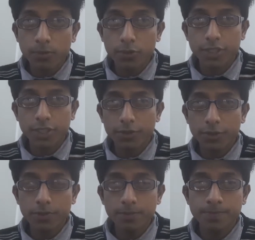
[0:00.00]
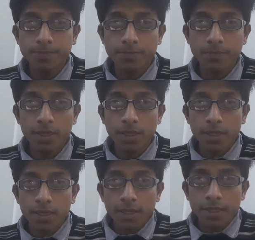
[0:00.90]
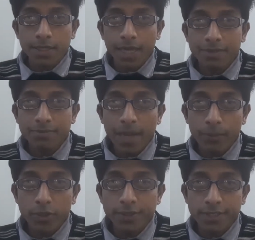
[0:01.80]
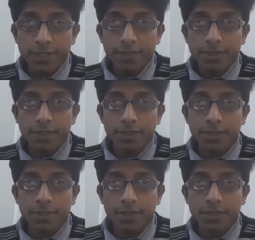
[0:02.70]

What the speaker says: prosecutor can be appointed